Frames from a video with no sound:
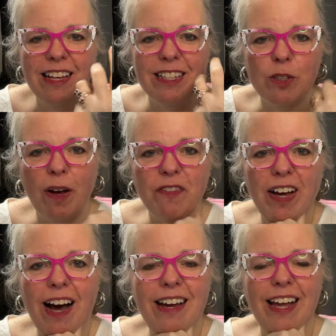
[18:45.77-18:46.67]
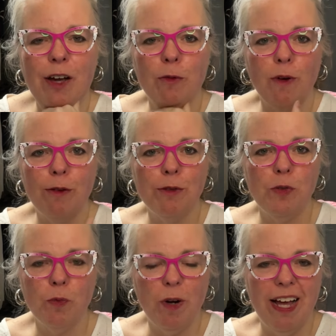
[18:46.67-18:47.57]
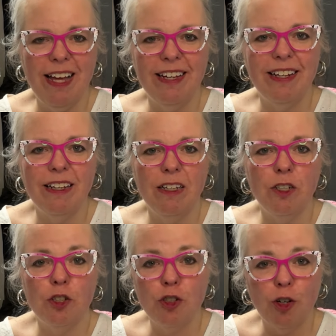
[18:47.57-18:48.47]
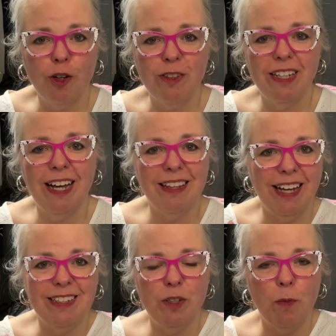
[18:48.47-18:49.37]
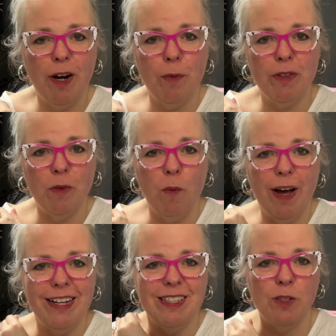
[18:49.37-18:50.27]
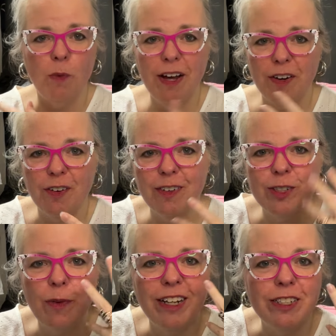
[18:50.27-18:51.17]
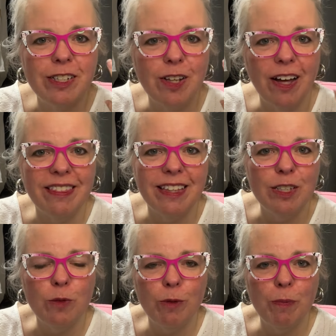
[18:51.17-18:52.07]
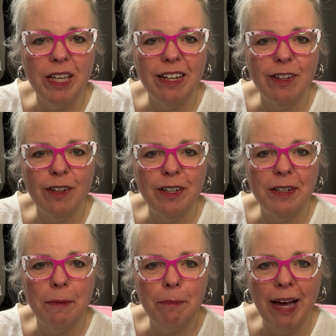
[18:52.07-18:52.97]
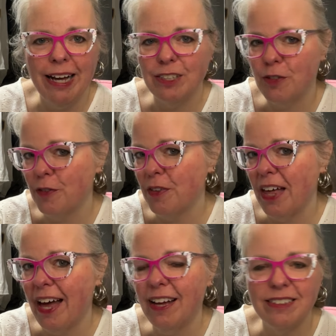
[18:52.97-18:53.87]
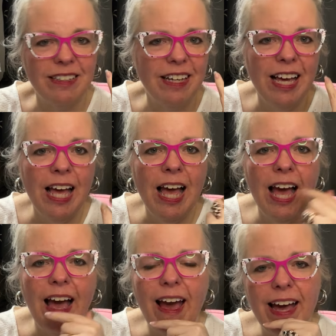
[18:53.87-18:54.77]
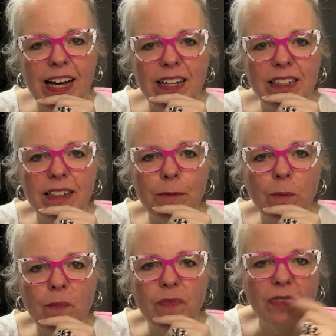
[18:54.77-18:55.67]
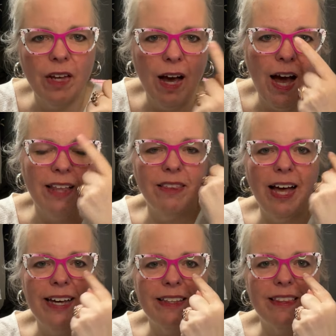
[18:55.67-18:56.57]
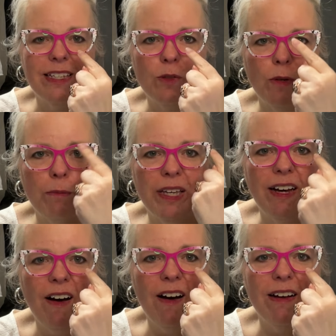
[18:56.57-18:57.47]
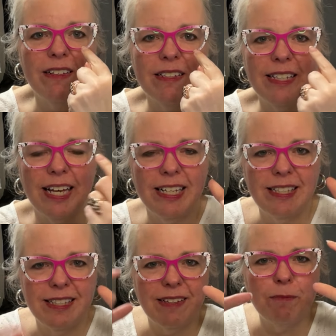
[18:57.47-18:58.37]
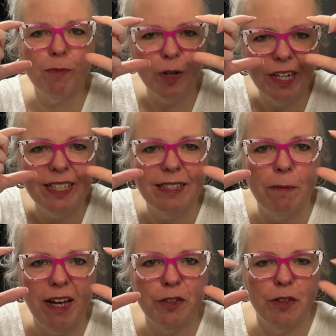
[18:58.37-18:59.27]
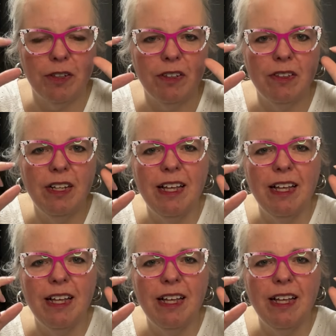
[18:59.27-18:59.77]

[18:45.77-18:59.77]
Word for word: So I've got a rose red shirt that I like to wear with a white sweater. So I just thought this would be a good match for that. And I like this one because it's pretty symmetrical.